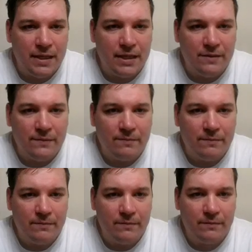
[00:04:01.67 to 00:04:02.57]
if,
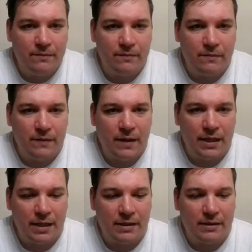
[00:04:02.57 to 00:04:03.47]

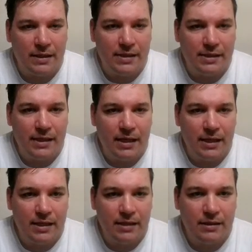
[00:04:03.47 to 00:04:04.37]
and let's
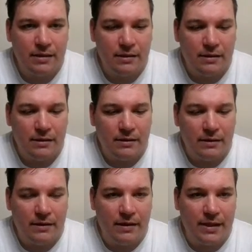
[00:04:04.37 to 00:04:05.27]
say
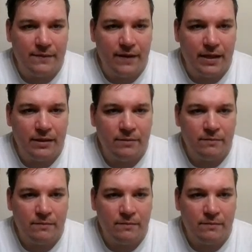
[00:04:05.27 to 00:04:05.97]
this value